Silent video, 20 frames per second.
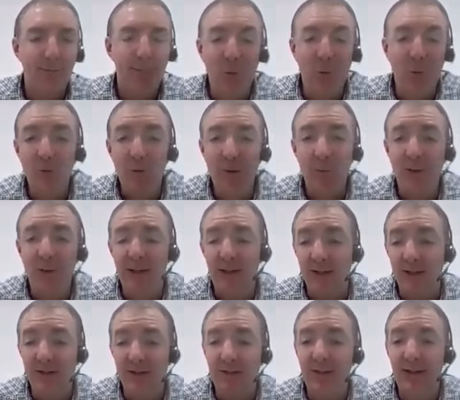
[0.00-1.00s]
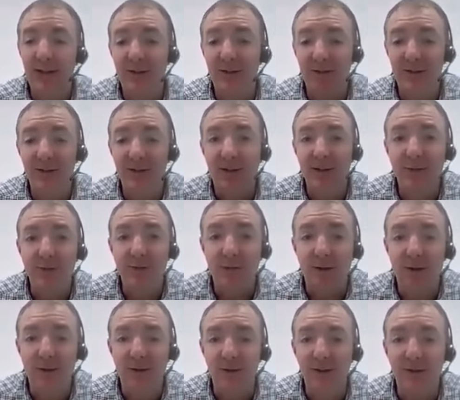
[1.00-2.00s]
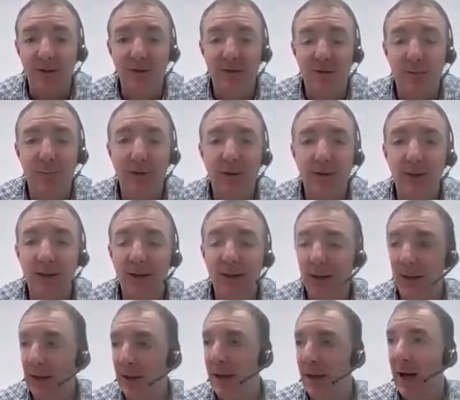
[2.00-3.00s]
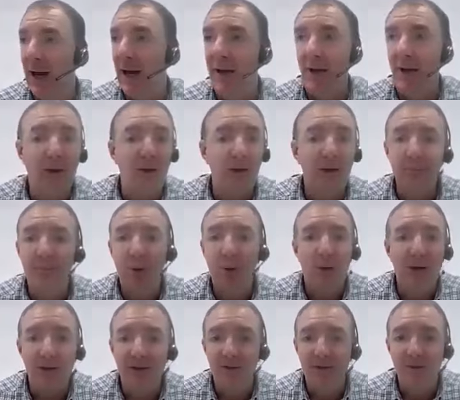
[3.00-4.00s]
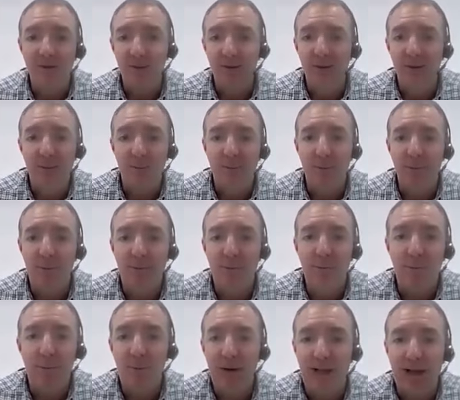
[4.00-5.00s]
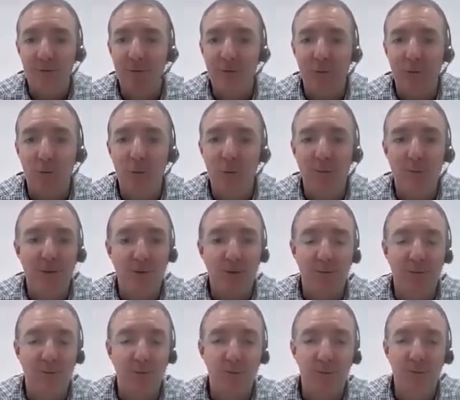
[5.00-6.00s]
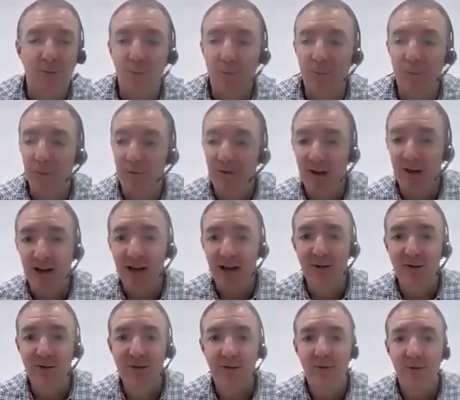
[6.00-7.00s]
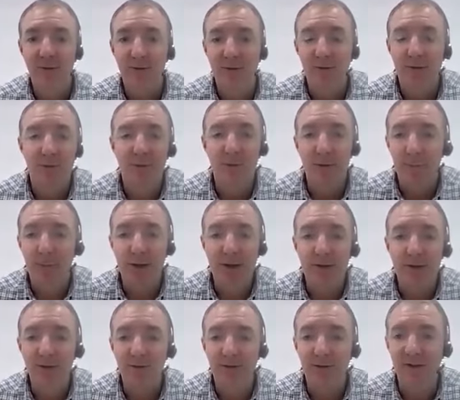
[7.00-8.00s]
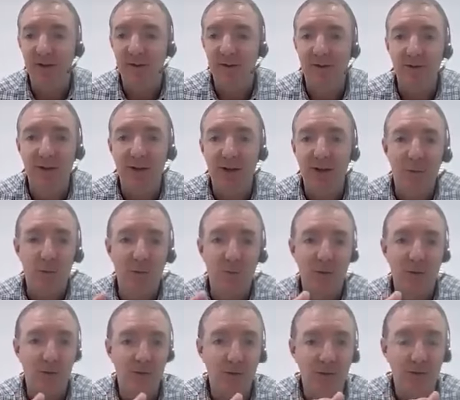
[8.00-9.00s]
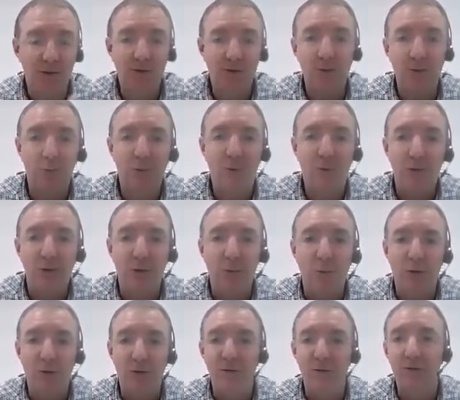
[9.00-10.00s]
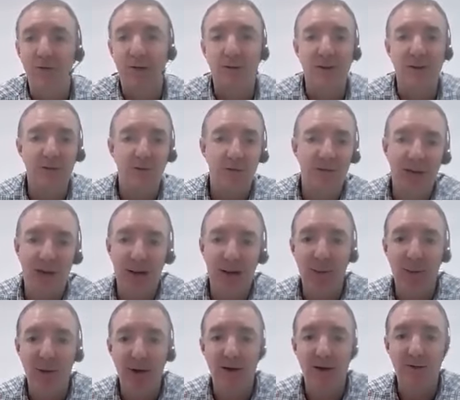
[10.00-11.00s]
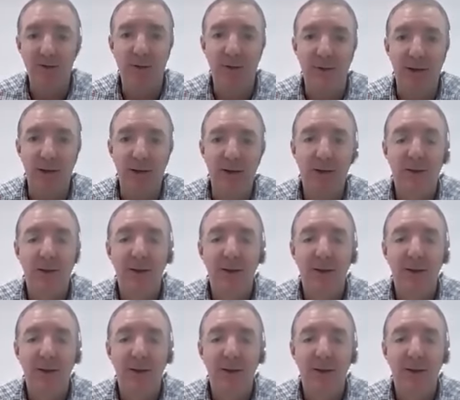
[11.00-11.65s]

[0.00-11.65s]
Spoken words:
But ultimately, it's there to safeguard. It's to be an unbiased platform that protects the parties to say, well, this is what you want and this is how we're going to do it.